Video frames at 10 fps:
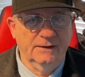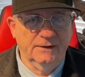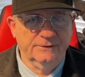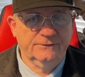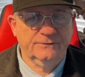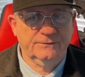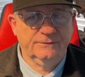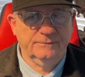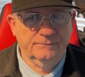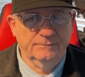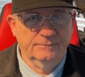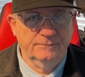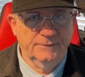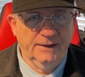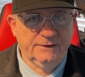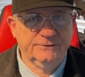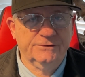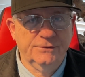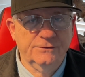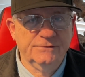it's next
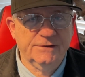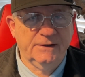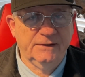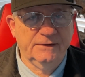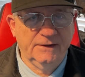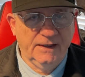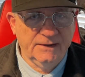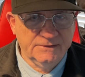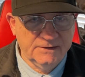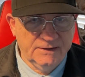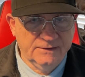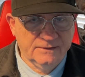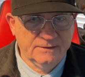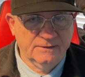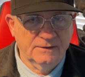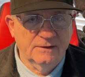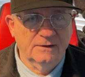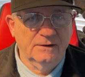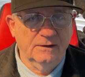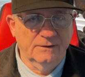Tuesday, the 18th
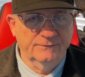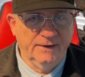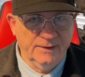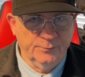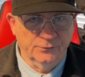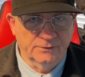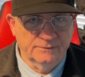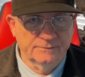of April.